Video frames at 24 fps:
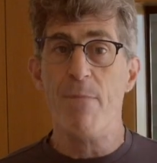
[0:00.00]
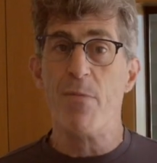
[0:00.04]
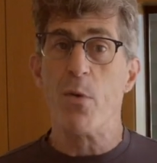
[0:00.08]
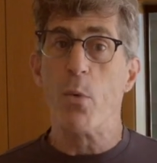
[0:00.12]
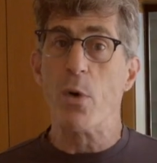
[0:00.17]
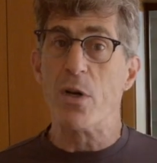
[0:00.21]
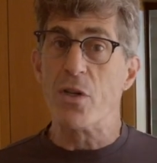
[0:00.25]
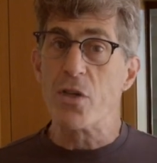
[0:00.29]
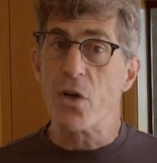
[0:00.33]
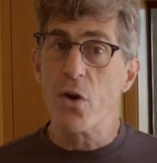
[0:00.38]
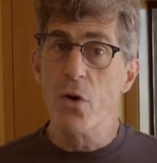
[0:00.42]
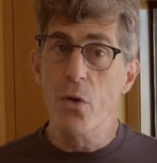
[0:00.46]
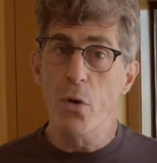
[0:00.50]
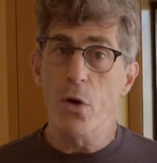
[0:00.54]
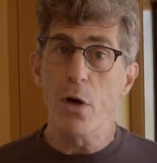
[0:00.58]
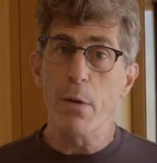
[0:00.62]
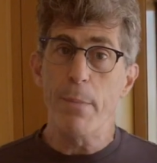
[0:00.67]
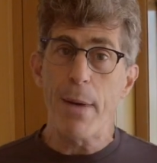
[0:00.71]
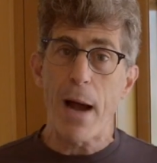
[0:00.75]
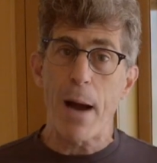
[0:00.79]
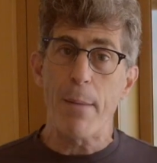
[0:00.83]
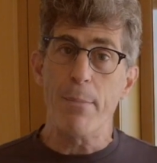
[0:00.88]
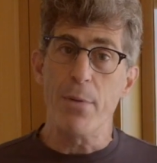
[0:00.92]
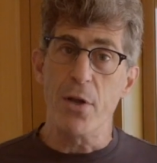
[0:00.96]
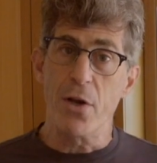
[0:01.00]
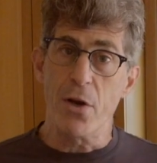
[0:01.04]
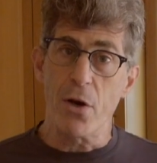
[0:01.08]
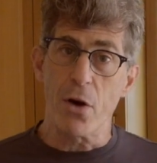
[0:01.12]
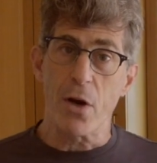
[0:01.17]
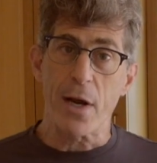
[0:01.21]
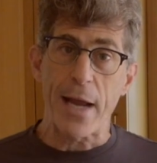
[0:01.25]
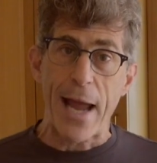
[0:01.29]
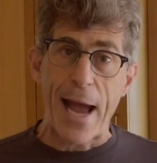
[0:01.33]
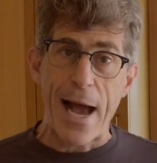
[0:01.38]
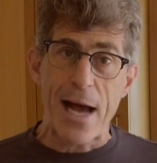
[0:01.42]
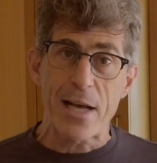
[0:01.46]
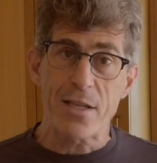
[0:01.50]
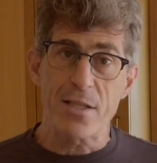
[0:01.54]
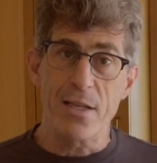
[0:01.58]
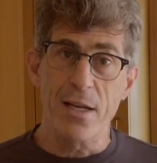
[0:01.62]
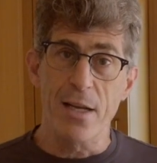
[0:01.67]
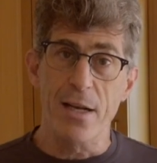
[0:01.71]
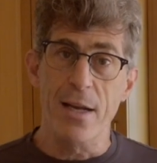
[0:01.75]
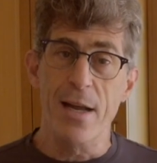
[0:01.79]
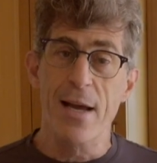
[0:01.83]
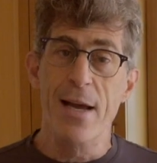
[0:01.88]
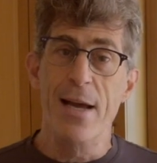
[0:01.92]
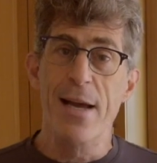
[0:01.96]
What's cool about butyric
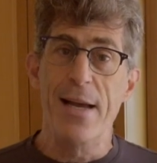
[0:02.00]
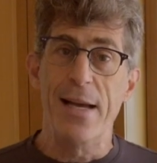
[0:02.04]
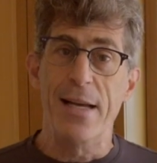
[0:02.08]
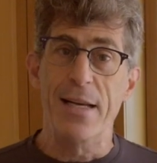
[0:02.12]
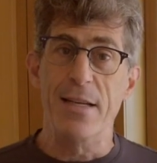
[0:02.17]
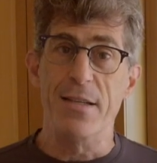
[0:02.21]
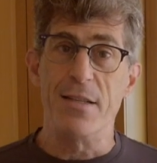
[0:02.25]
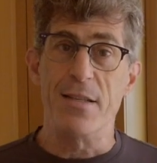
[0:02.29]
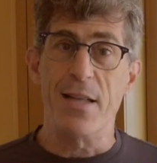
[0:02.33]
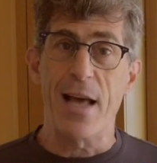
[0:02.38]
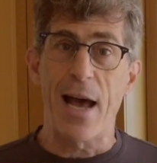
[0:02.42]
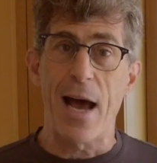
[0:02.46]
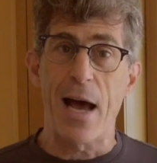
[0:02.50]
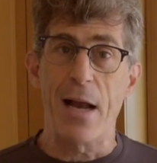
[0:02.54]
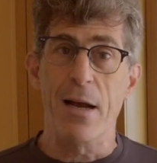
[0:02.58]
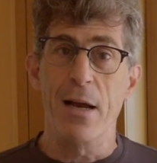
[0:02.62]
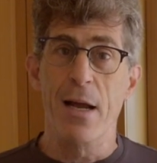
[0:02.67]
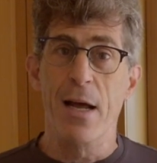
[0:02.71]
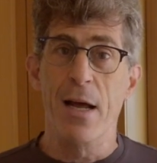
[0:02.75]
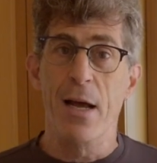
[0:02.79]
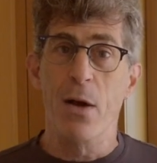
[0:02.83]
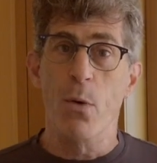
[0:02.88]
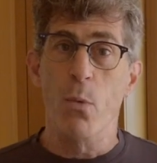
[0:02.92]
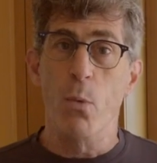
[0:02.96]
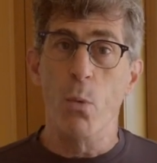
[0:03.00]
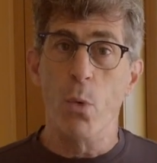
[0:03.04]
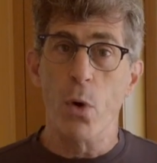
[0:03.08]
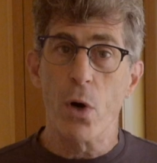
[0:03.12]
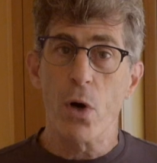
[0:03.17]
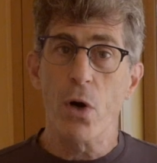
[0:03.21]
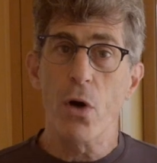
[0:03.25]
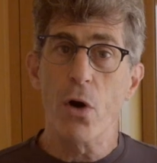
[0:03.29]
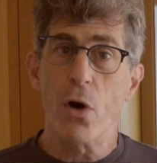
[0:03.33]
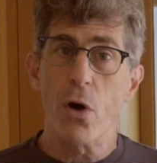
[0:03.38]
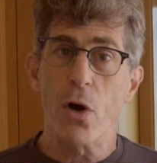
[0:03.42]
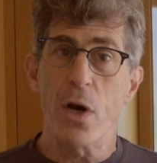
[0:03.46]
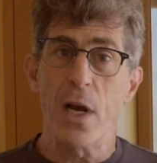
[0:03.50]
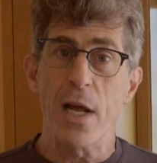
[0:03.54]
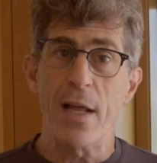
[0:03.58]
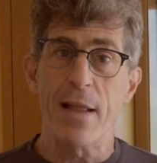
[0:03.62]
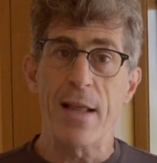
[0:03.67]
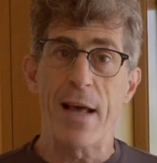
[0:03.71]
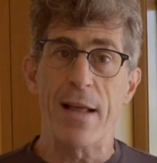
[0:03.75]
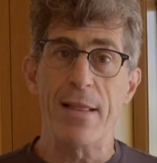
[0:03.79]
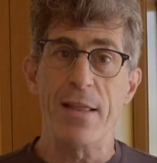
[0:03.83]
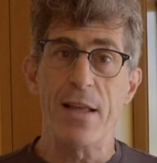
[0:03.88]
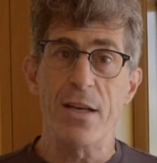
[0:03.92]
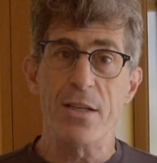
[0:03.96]
acid is that we're learning
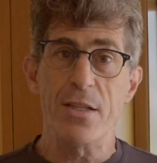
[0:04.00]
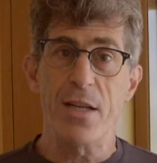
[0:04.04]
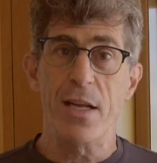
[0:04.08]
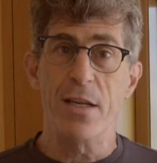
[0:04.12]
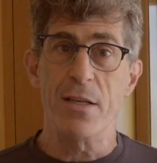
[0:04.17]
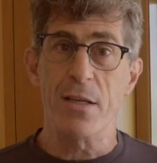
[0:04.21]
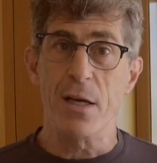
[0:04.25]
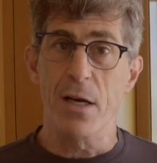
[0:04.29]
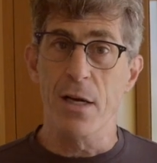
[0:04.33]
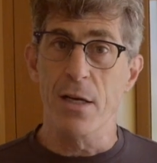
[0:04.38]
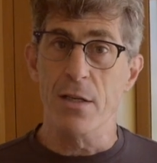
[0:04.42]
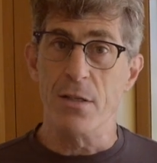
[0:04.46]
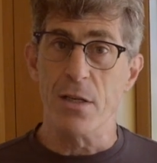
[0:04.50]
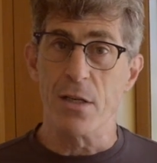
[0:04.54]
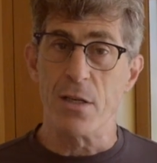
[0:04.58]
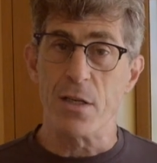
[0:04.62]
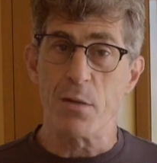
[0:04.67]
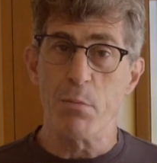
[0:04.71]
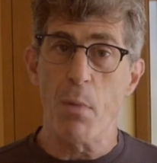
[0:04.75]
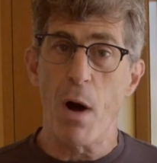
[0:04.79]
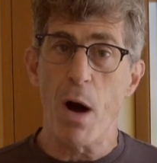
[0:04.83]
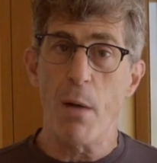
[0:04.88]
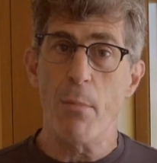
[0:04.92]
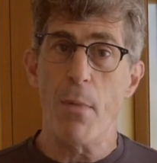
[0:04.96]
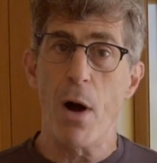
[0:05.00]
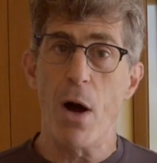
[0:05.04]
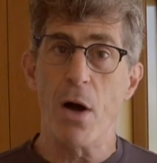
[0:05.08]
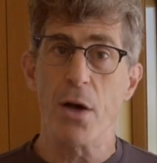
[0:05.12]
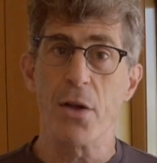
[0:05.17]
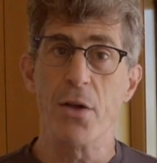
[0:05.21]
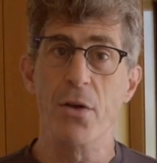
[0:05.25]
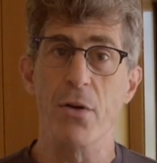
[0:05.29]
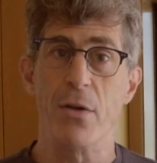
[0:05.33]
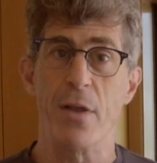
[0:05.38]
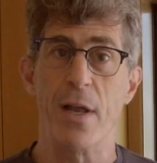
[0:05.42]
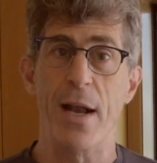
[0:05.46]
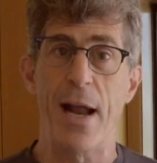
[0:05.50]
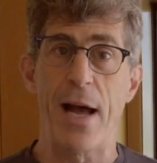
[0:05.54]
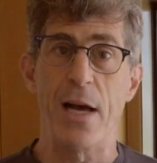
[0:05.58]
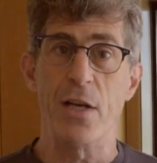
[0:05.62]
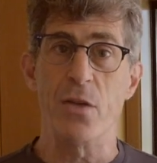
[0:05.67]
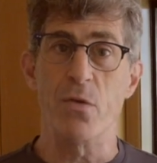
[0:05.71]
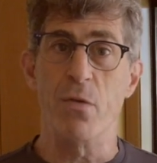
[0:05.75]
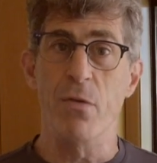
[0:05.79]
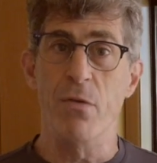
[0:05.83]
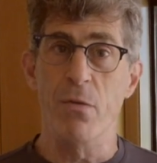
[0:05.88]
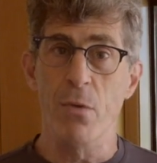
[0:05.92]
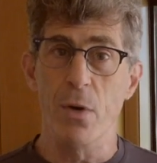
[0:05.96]
that this is a small molecule that
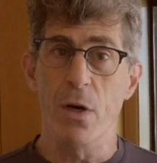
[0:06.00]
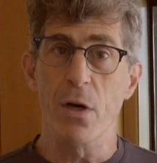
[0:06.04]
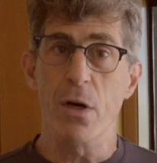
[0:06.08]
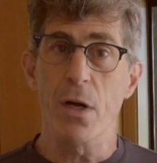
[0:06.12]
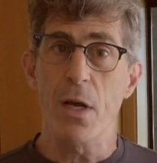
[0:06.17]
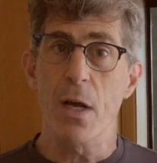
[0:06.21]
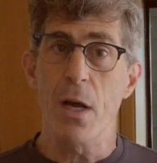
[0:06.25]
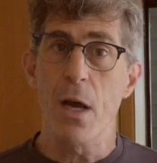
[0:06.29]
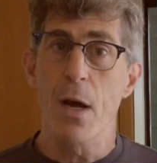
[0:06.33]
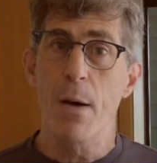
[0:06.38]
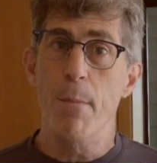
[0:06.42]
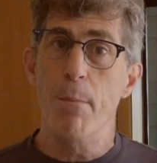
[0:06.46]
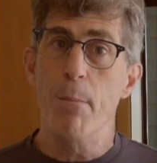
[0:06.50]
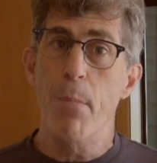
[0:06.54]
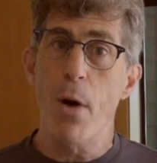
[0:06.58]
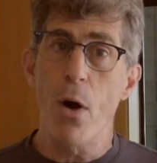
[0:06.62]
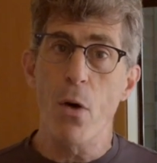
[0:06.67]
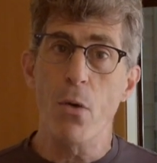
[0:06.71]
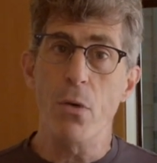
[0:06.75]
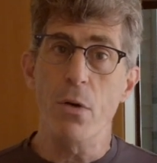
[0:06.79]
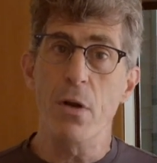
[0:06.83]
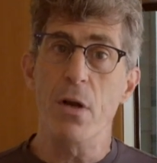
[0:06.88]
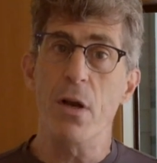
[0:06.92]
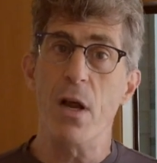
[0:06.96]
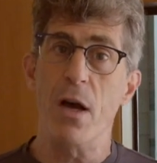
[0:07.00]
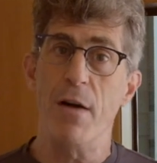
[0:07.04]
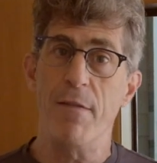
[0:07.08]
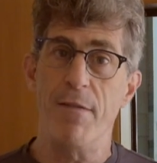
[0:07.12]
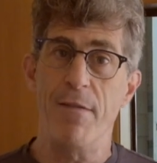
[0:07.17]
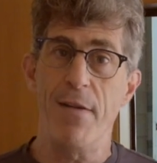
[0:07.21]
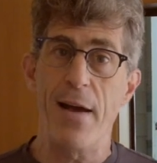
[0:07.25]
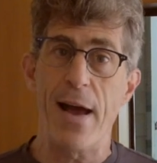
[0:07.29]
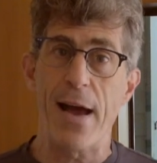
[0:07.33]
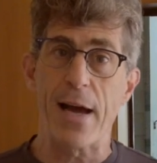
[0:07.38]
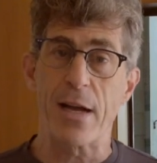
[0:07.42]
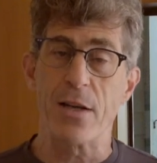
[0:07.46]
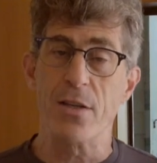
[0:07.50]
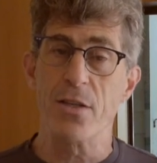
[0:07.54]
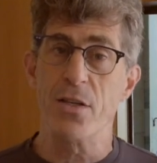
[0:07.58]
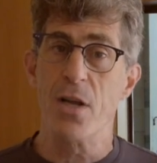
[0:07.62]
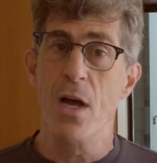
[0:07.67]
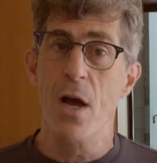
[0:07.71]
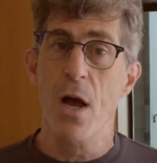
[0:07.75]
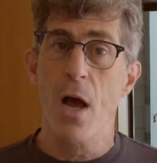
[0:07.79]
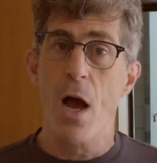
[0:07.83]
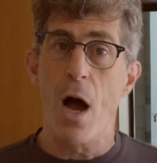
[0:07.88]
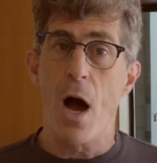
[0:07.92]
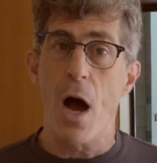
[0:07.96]
has really potent
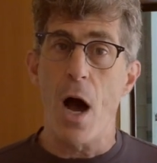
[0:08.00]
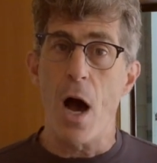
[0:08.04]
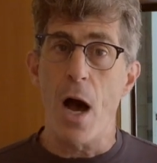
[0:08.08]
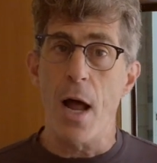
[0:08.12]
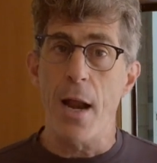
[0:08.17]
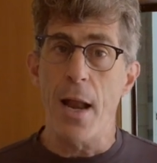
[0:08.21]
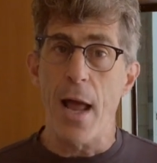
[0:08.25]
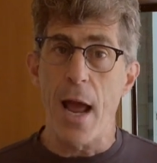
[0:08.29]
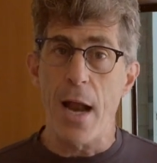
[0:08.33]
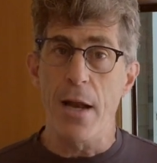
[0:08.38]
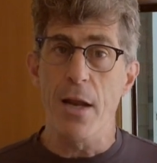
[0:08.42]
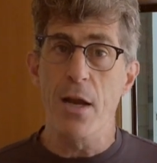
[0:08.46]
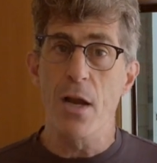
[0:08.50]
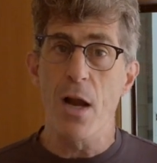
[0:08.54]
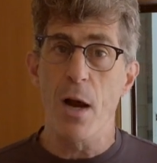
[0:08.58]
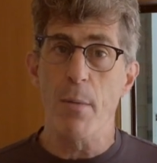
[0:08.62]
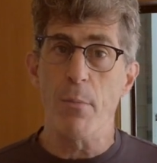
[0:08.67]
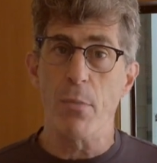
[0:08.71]
effects on any